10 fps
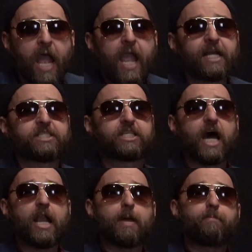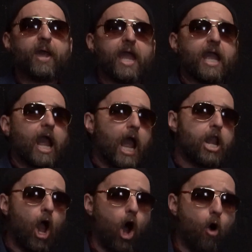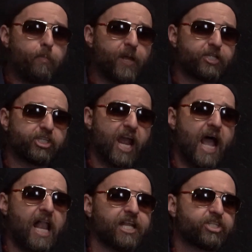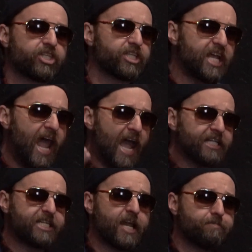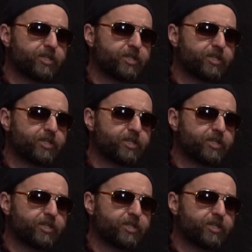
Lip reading: It's going to be an open challenge. The tag team